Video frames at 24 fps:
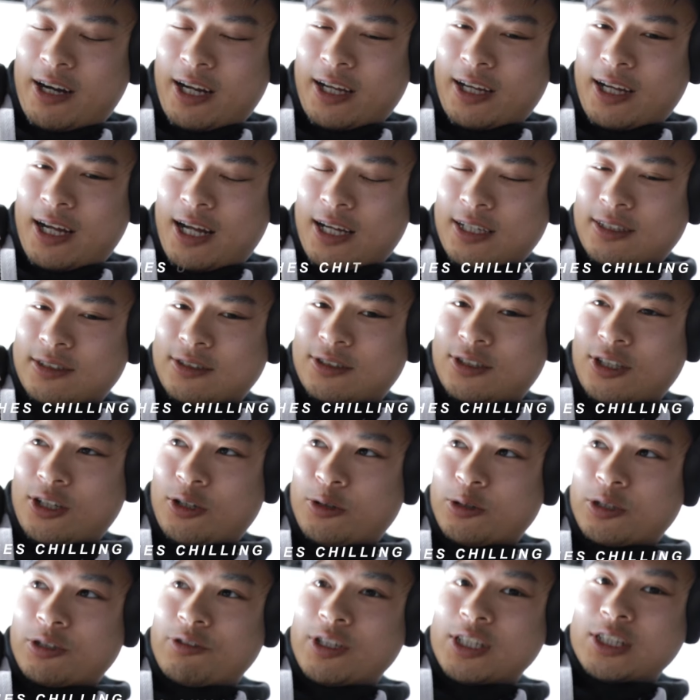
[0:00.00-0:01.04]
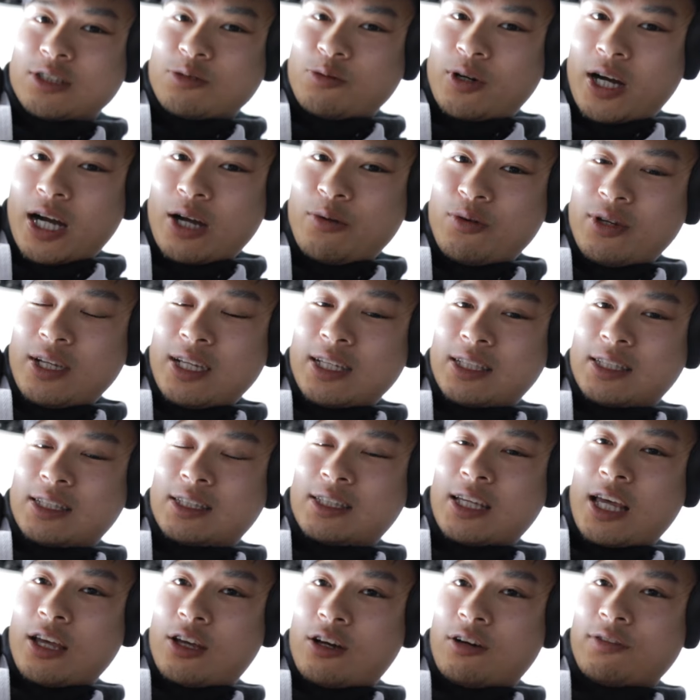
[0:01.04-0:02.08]
Right guys, so the reason why we need to
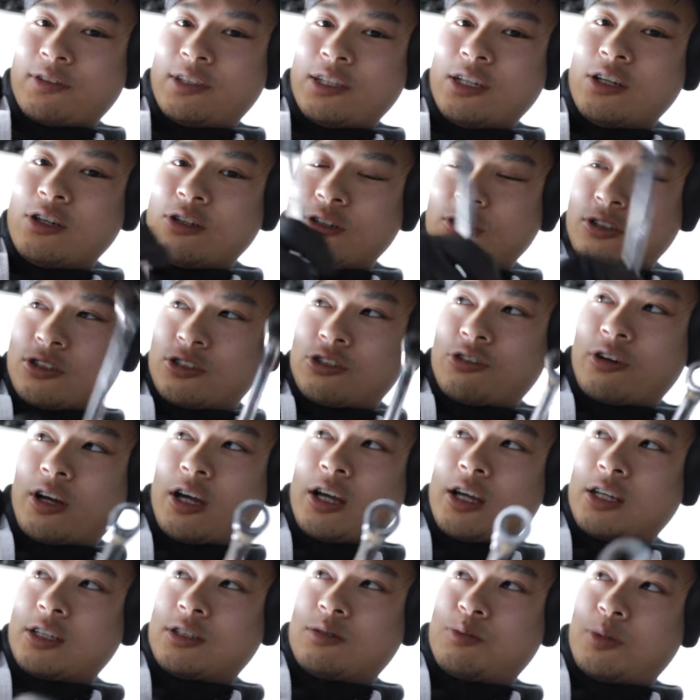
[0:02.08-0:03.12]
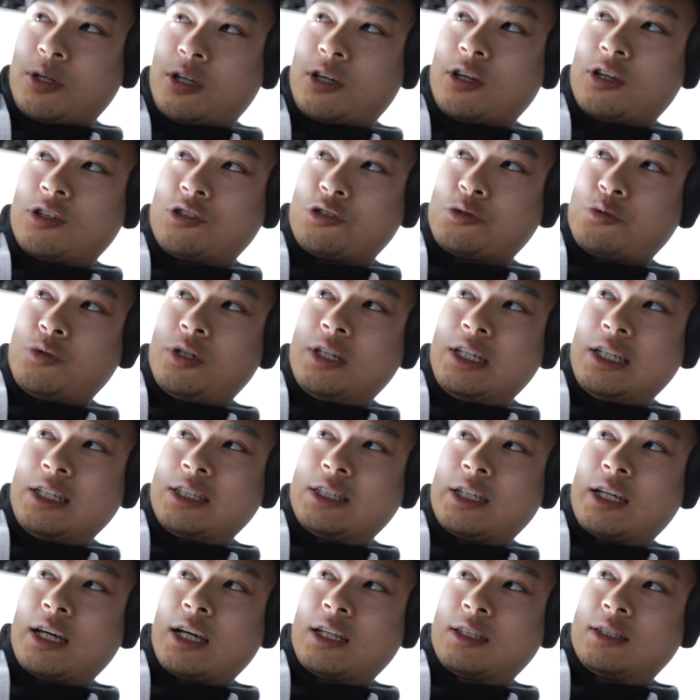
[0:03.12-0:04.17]
take off the under tray is because we need
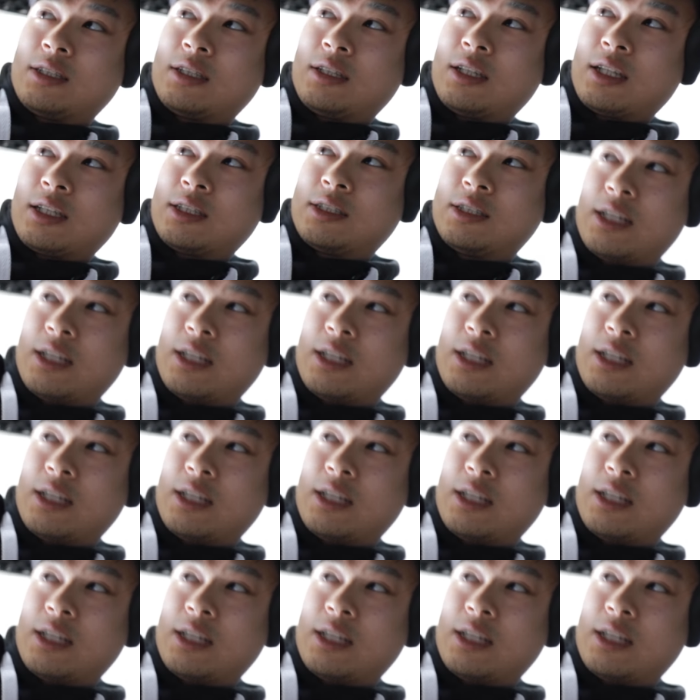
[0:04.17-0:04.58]
to get to this